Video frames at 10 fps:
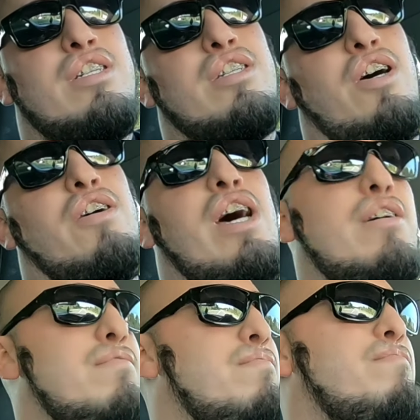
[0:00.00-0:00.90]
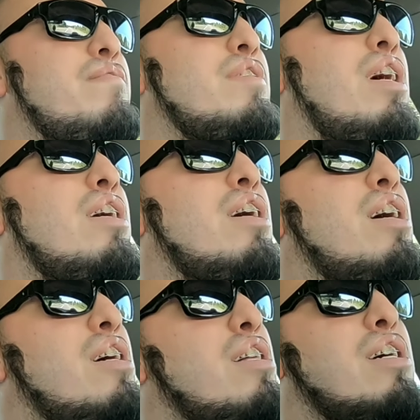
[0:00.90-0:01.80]
So yeah,
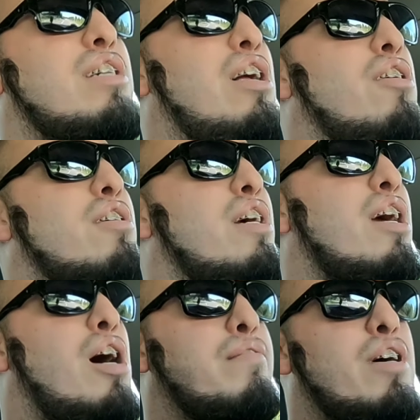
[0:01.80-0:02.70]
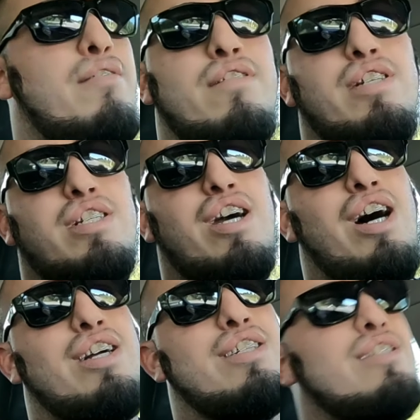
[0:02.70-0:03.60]
there's a lot of things coming out from this car.